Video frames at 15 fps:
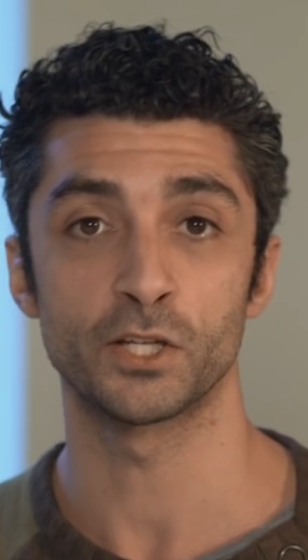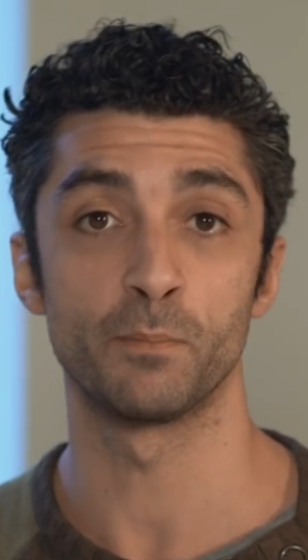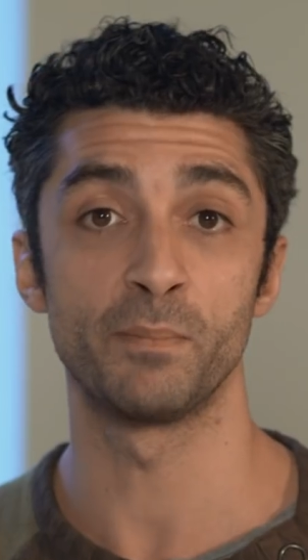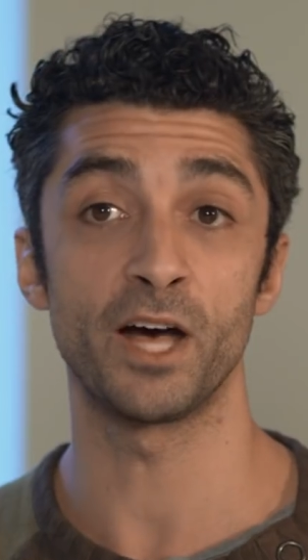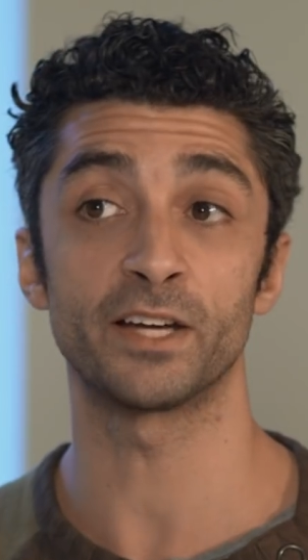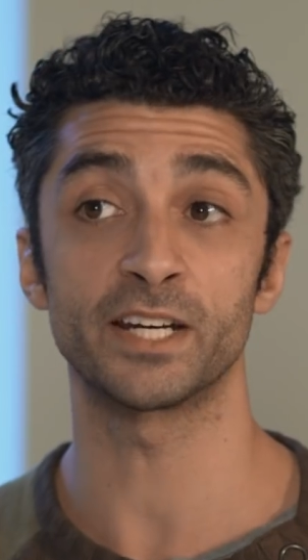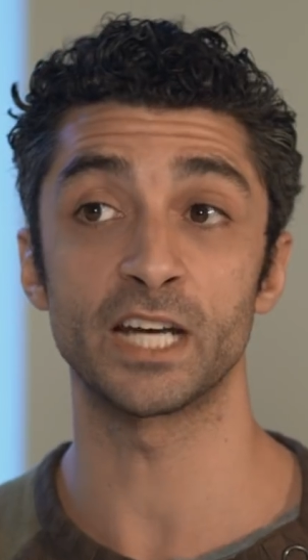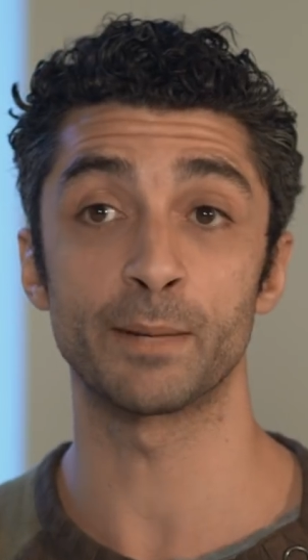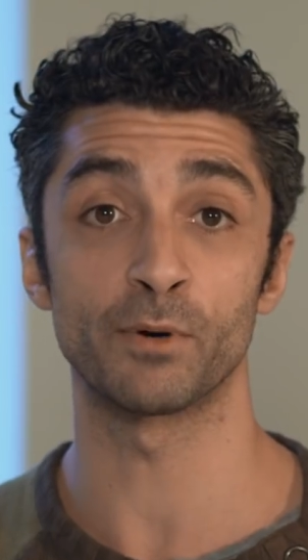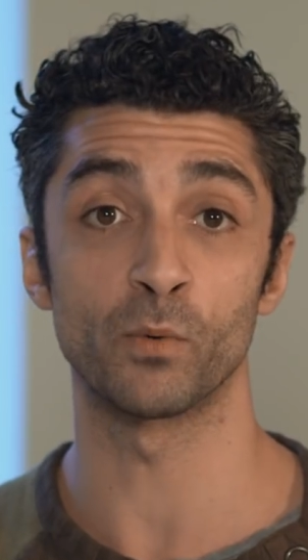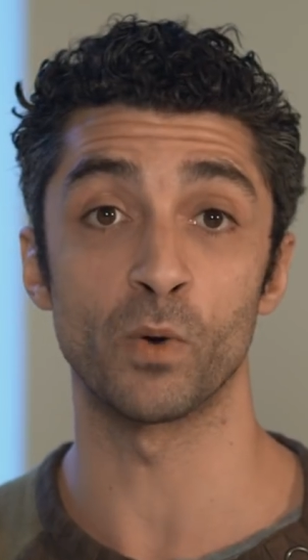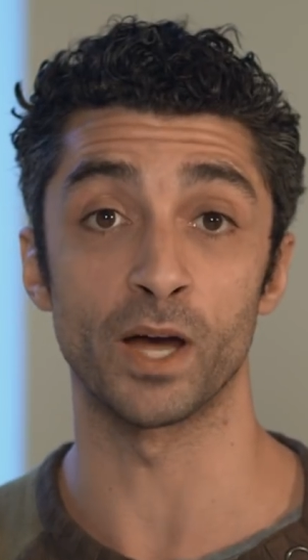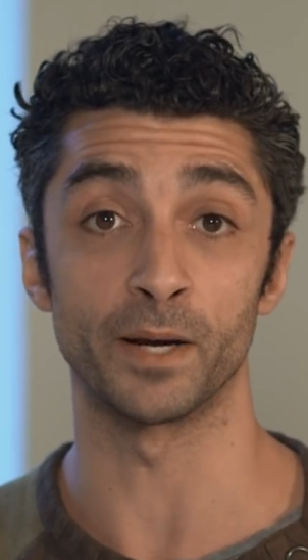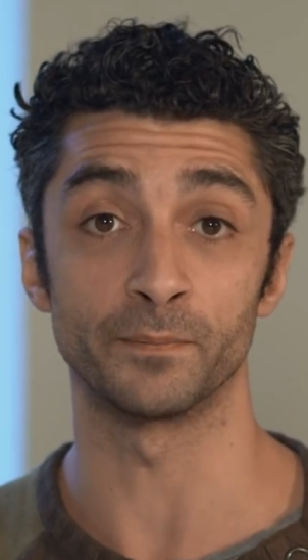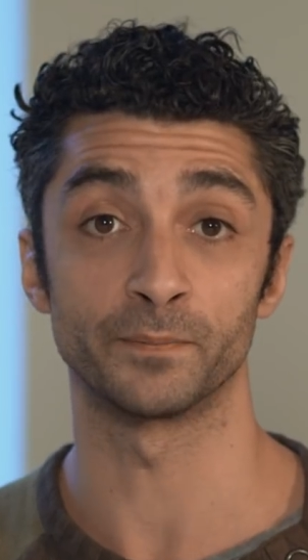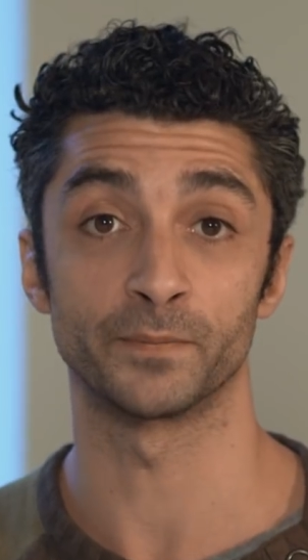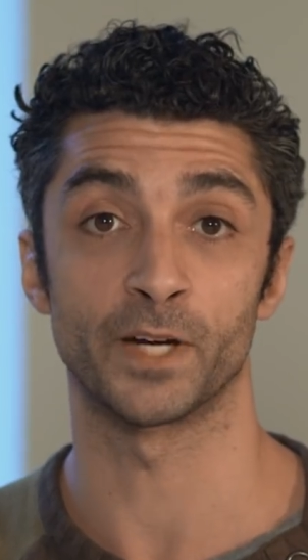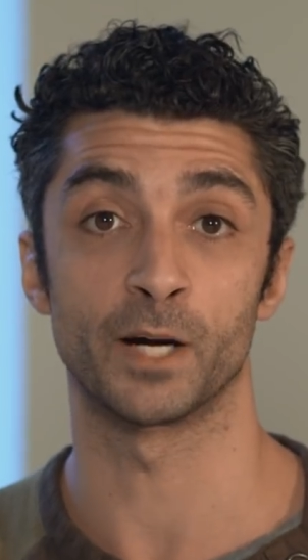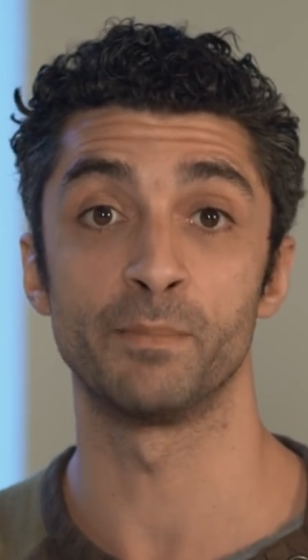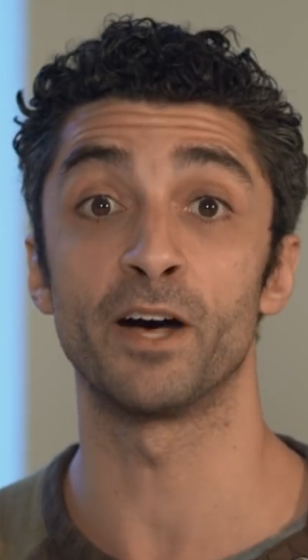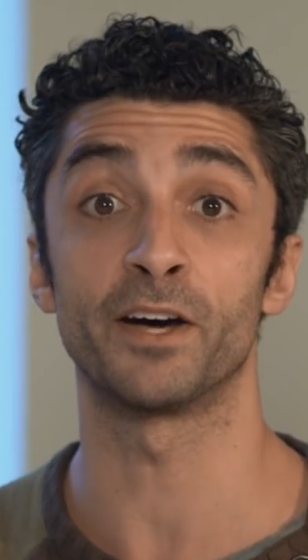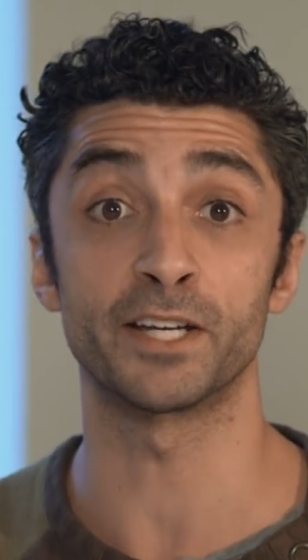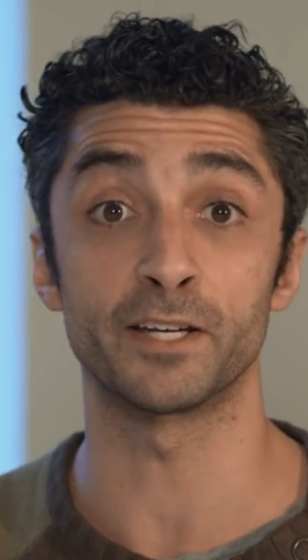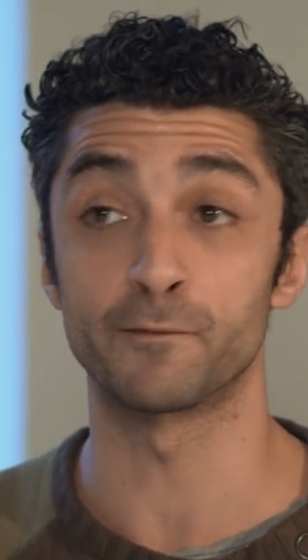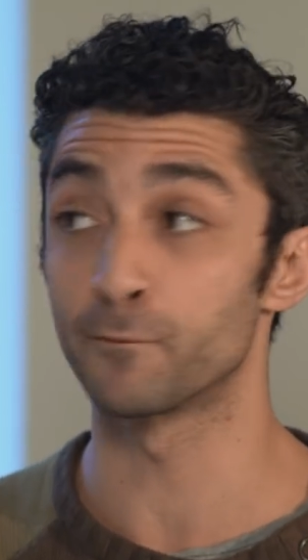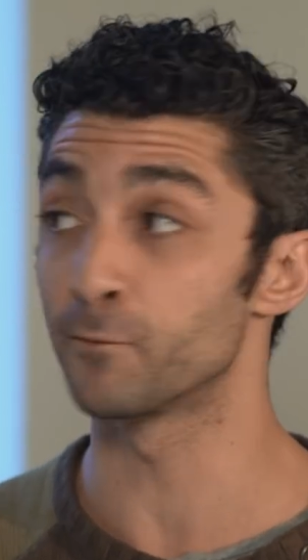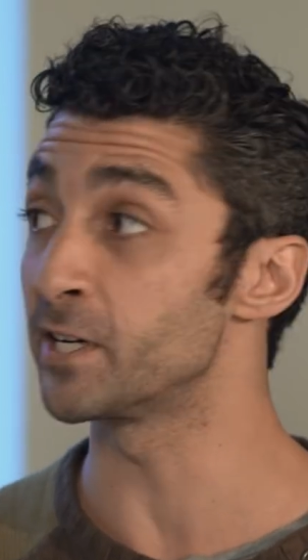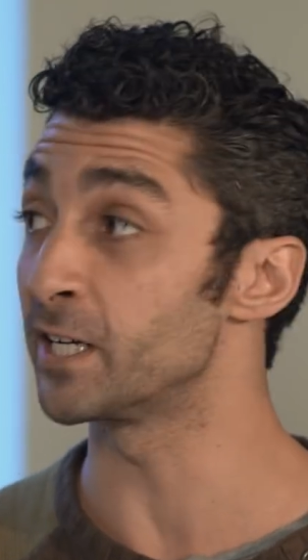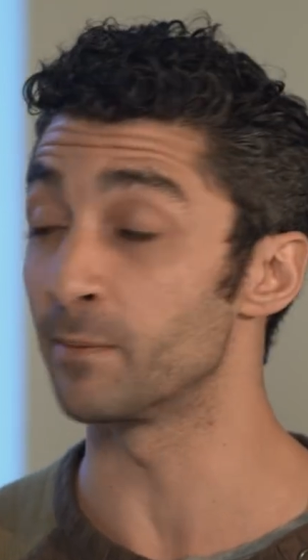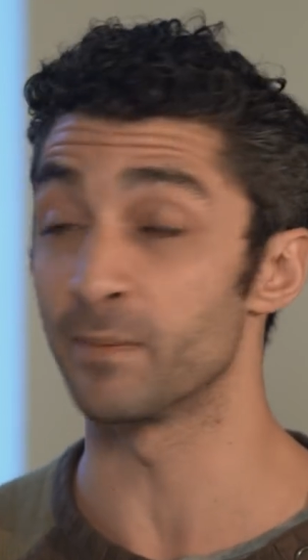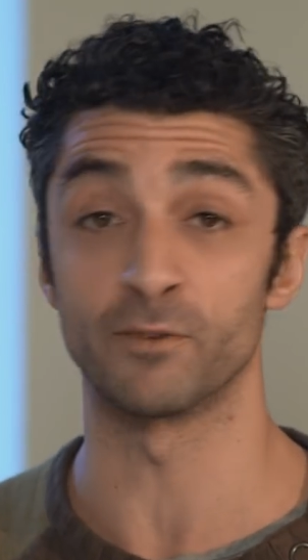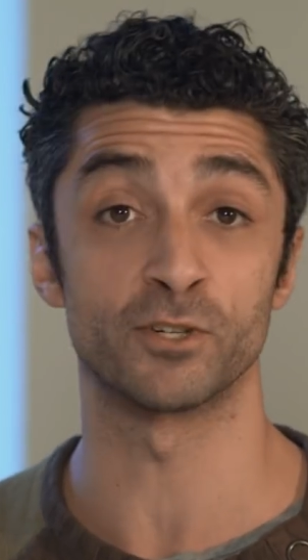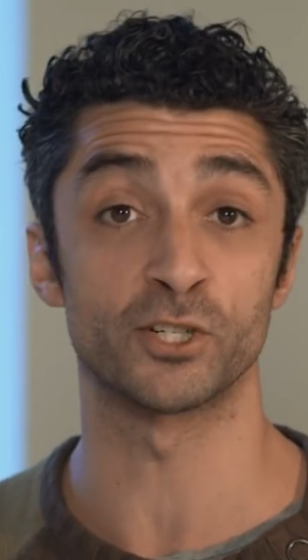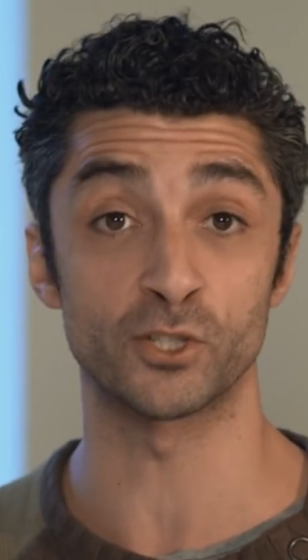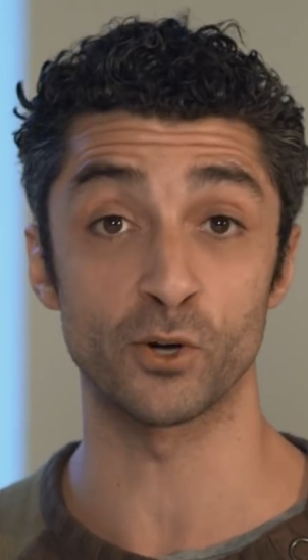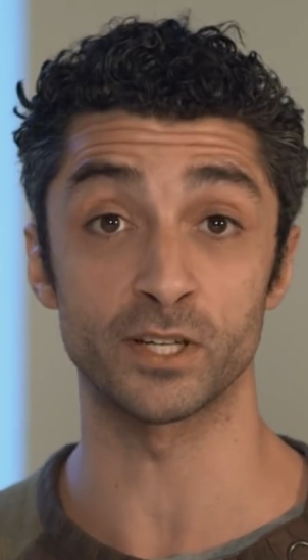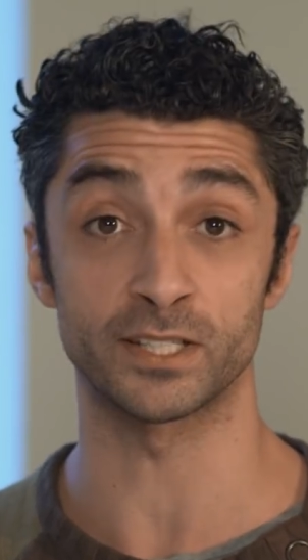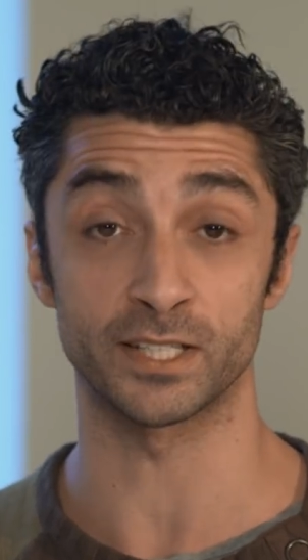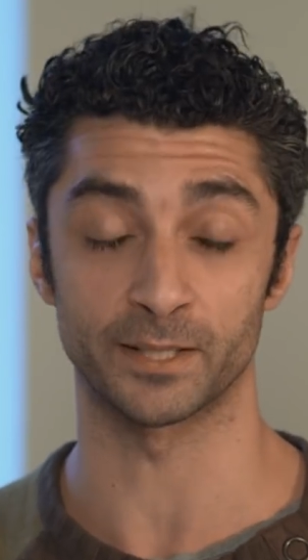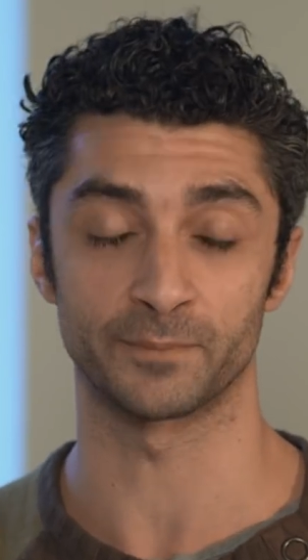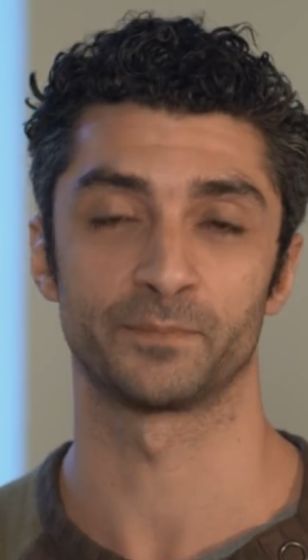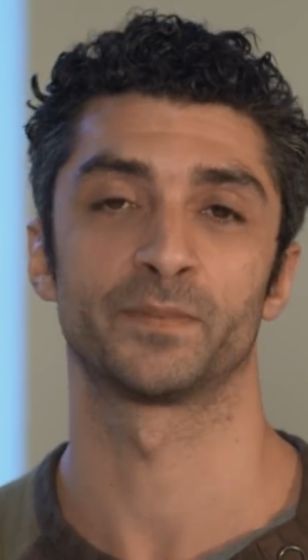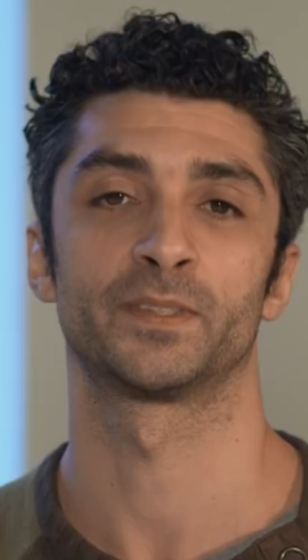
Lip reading: So melody number 1, our melody of freedom and rejoicing.